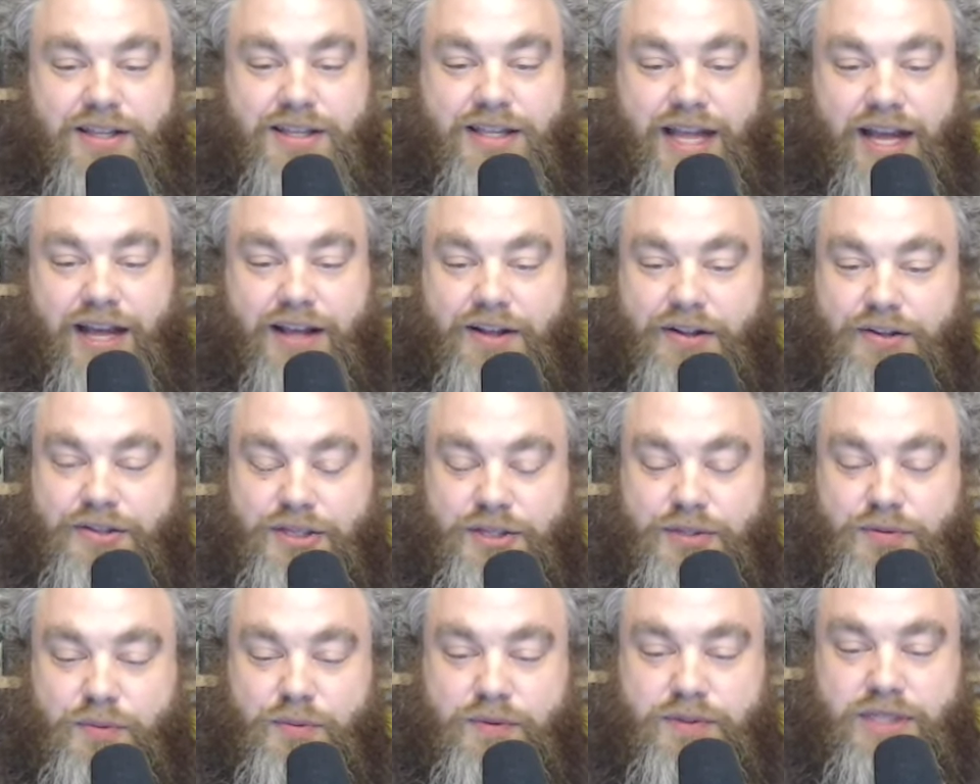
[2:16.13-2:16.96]
Now,
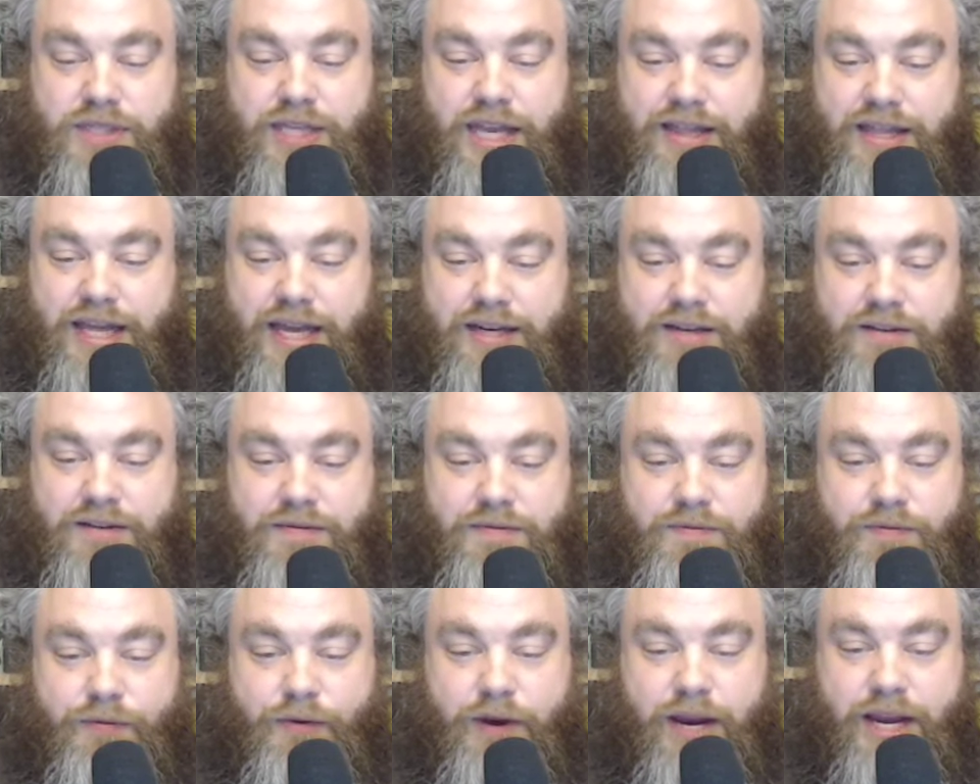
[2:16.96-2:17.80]
just saying that
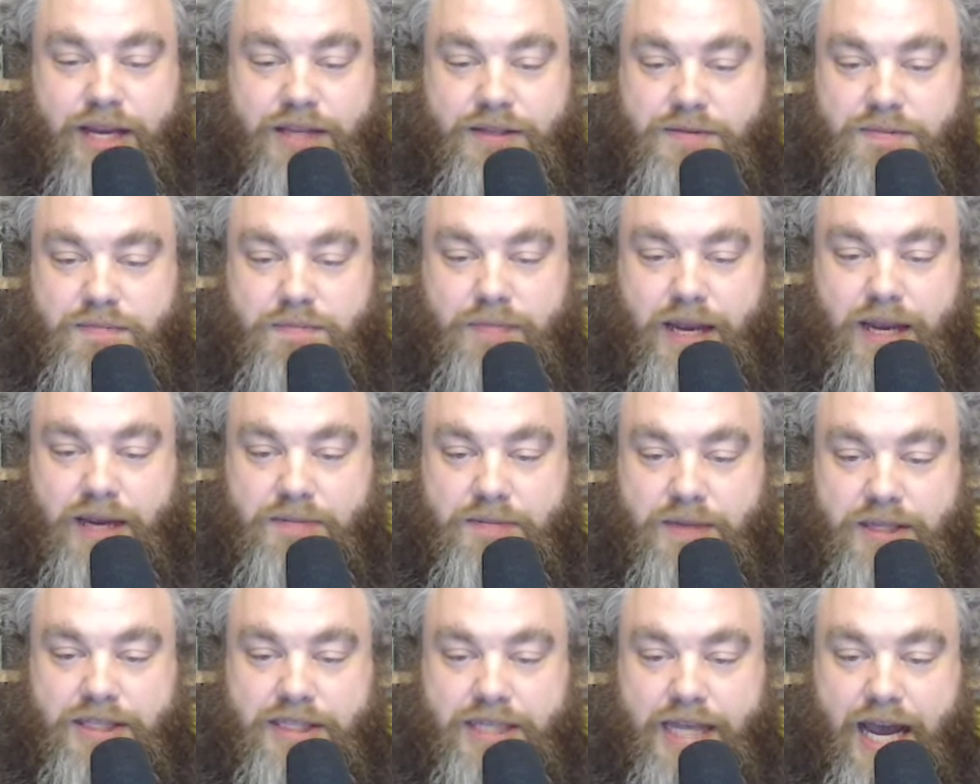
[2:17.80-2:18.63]
phrase made
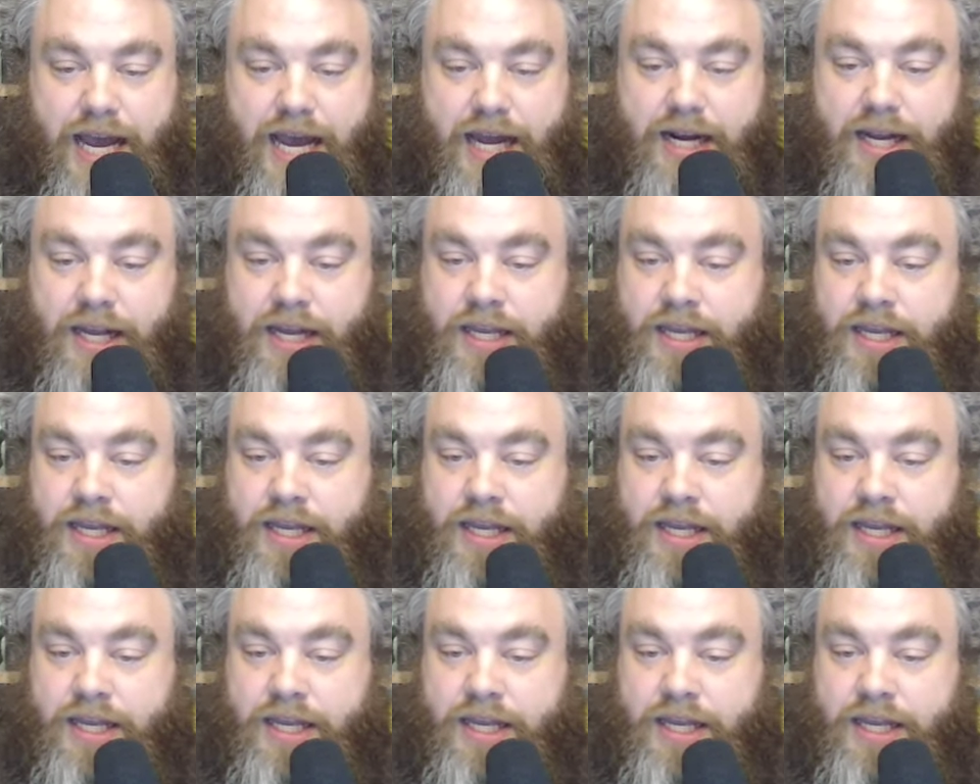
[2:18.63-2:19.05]
me sad.